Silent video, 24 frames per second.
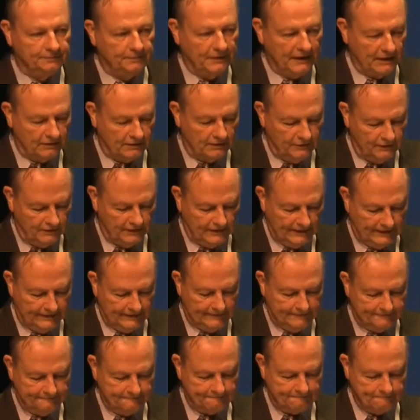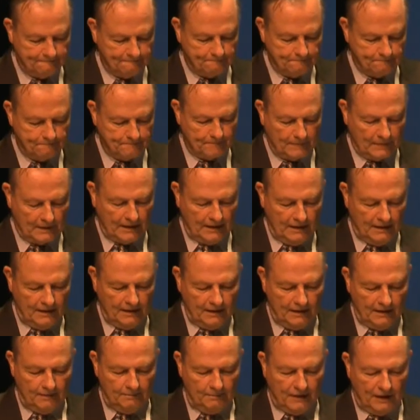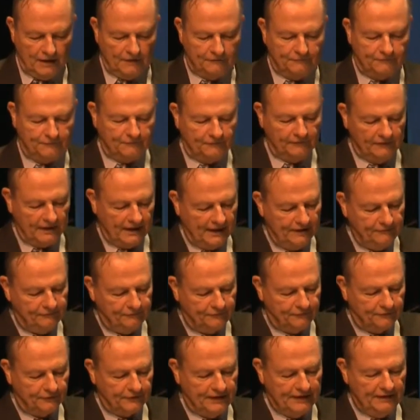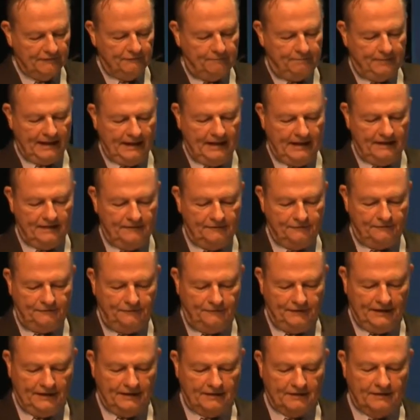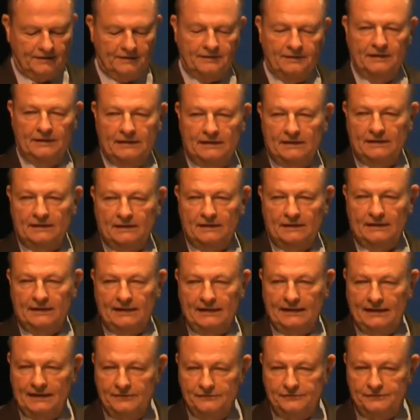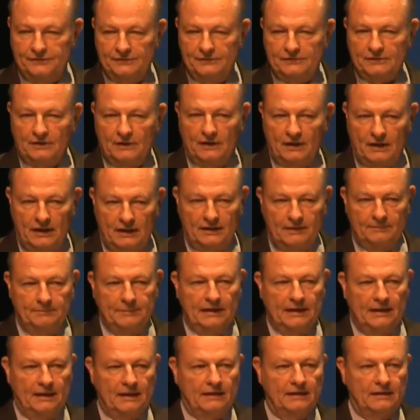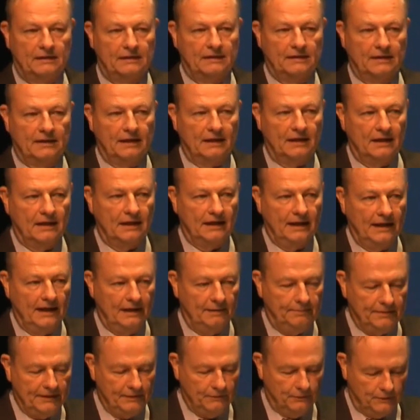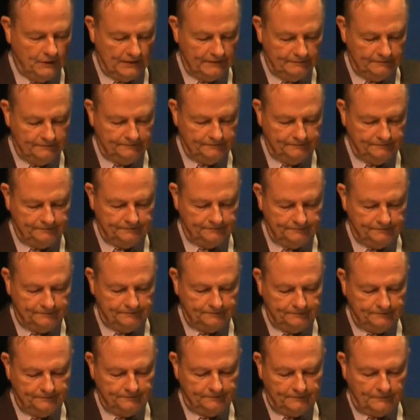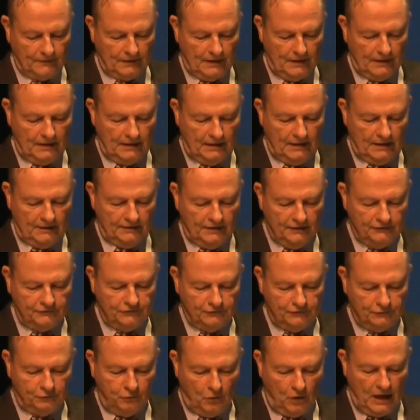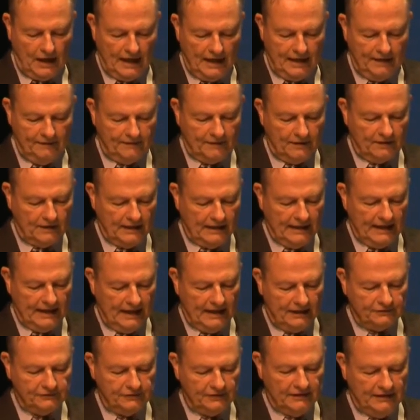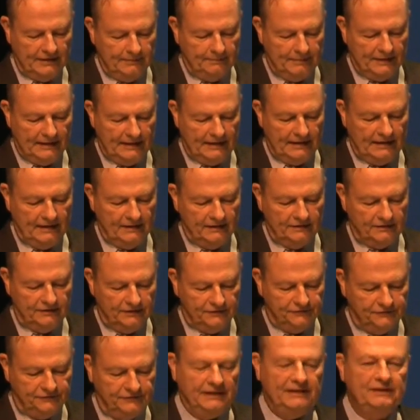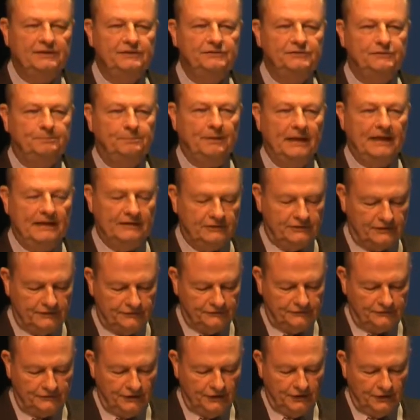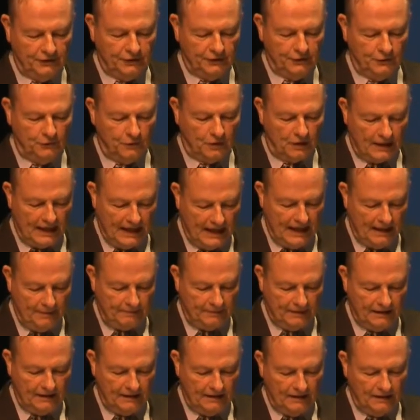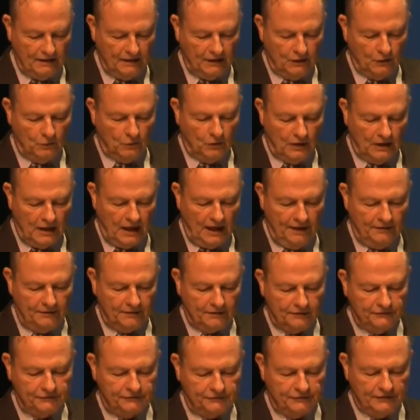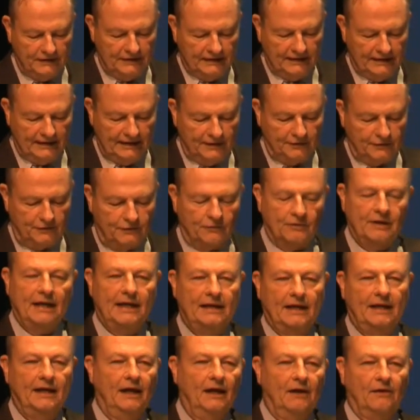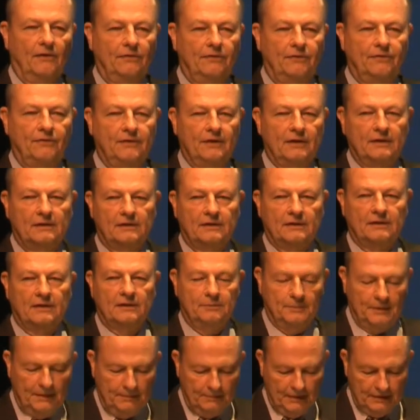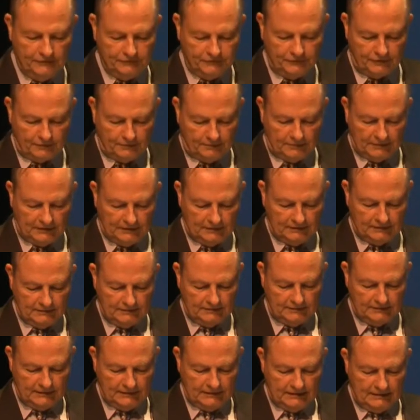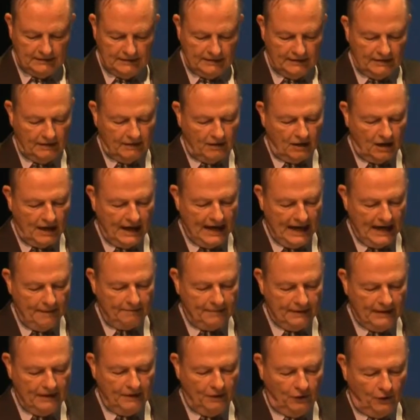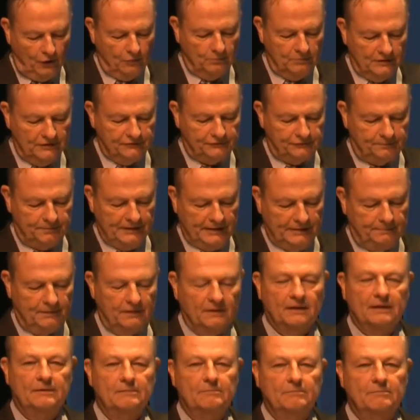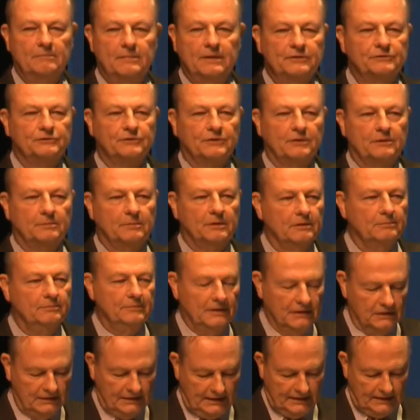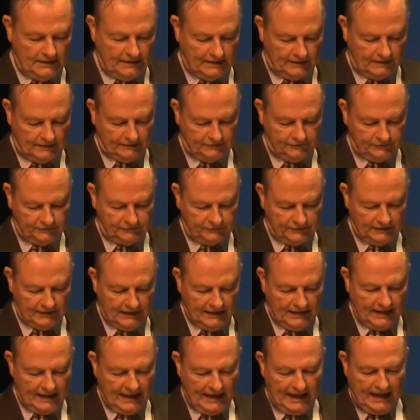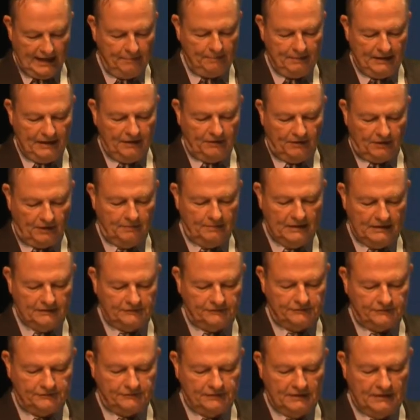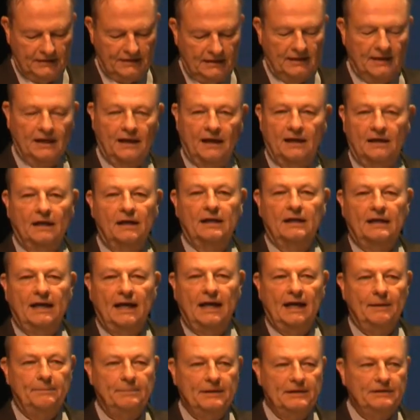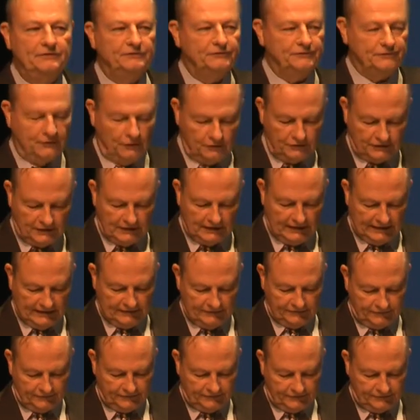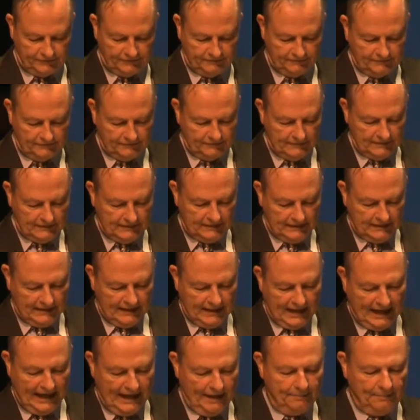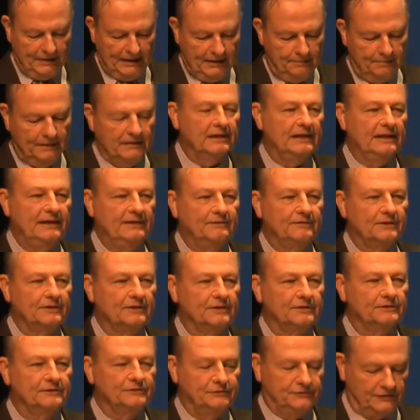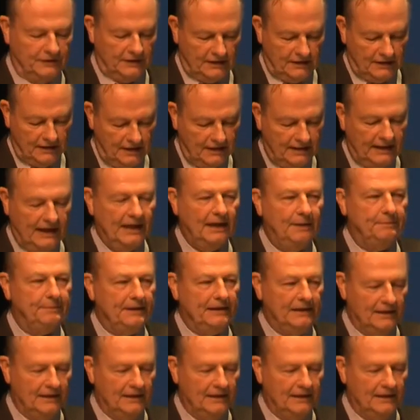paranoia. But a life free of pain and fear isn't automatically a happy one. This is why there can actually be disease patients who are happy, while others in great health can be miserable. There are happy homeless people and miserable millionaires, happy hermits and unhappy socialites, happy believers and unhappy